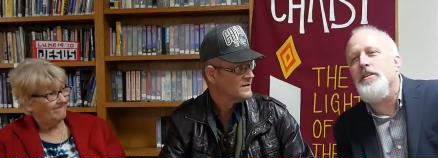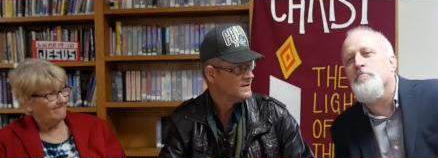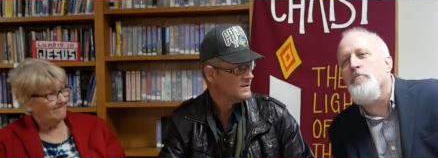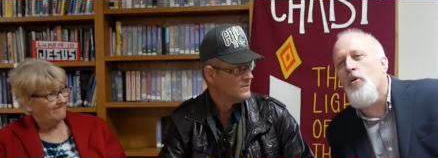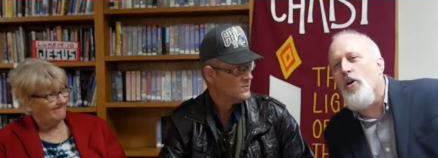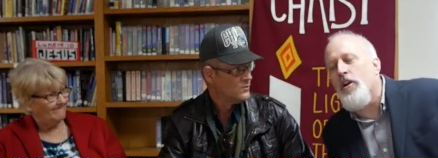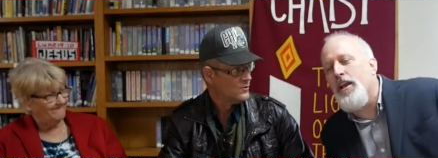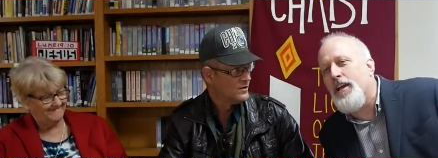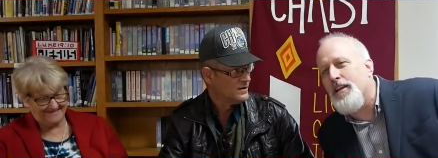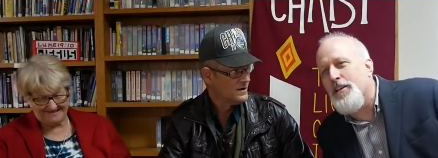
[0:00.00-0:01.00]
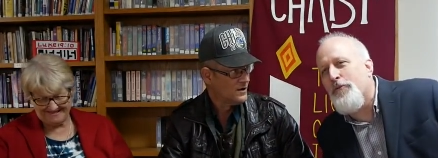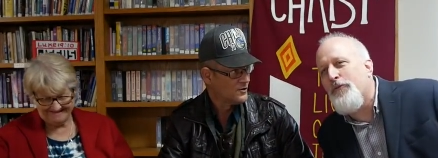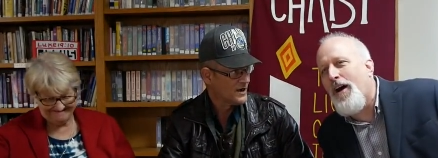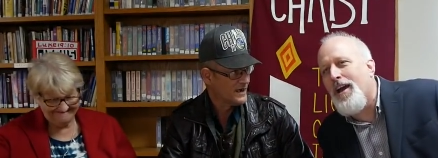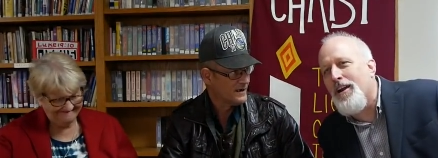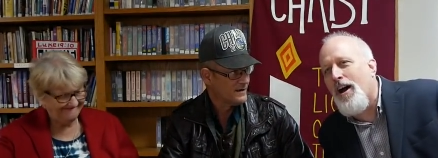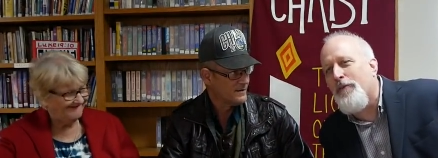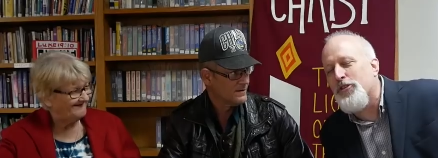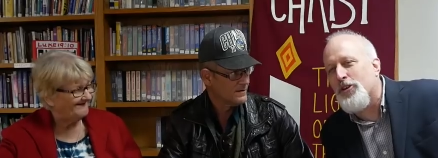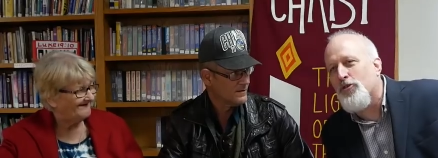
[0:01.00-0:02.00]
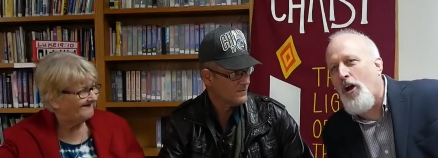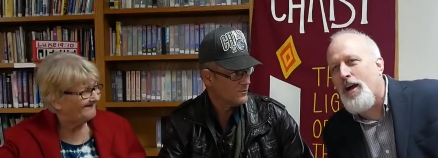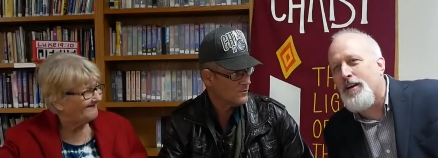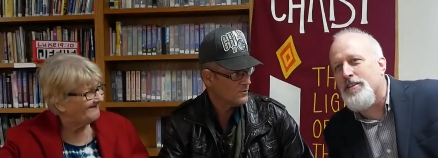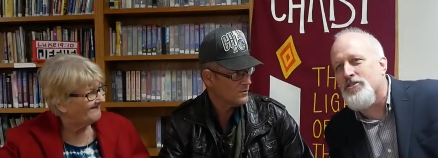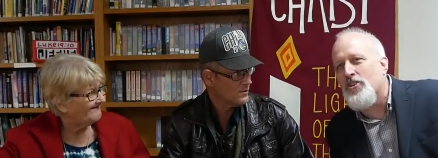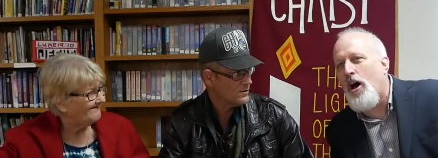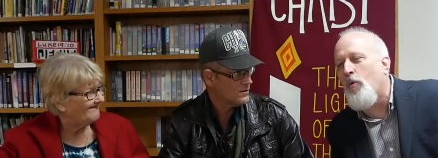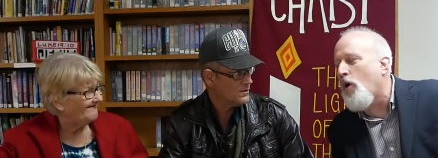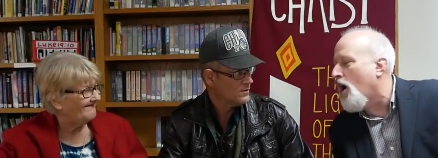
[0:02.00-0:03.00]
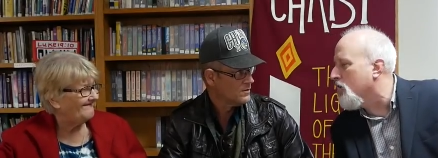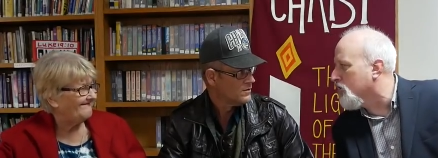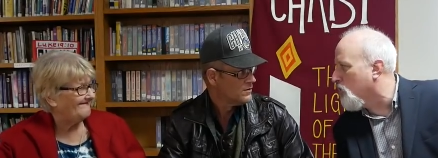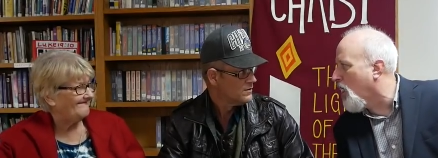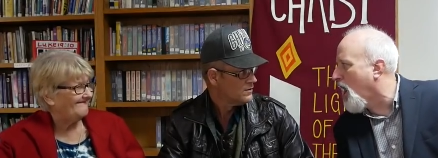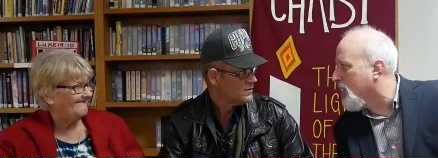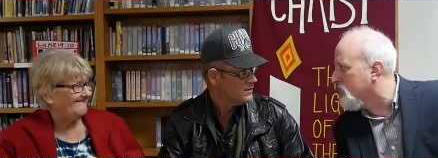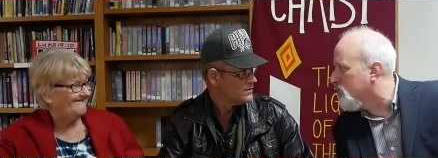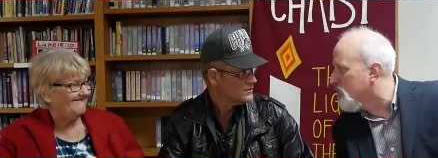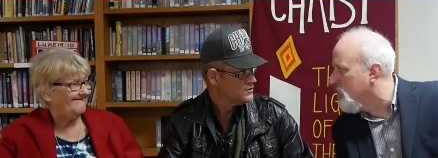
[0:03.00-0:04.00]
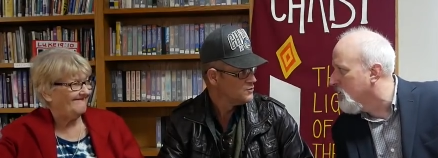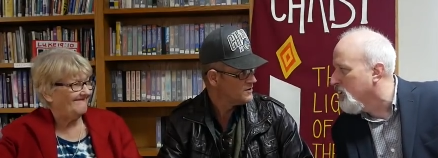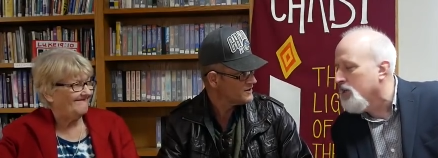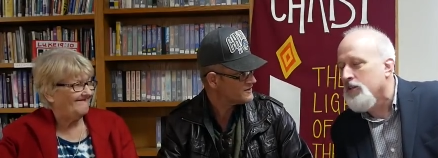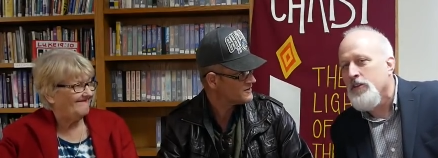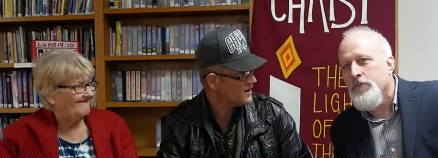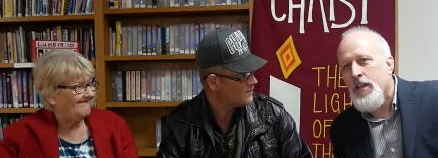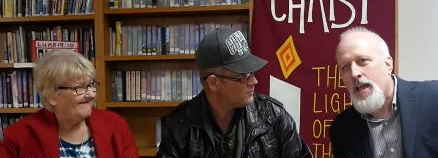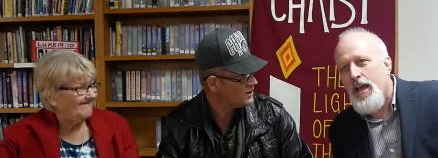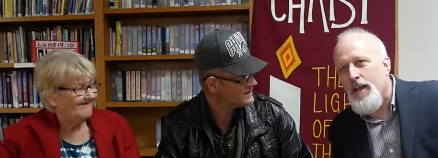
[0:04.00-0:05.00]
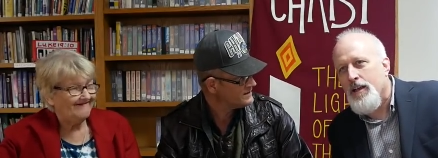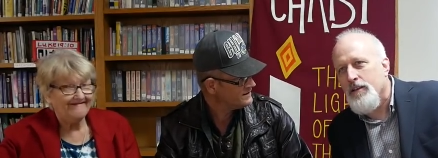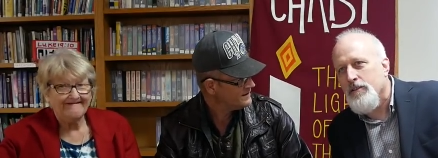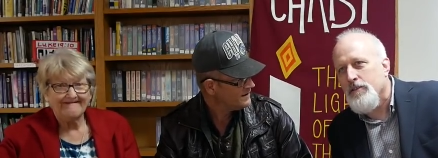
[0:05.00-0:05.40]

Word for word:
Speaker 1: the morning and you okay. fight off the croc of the saltwater crocs. You really saw one?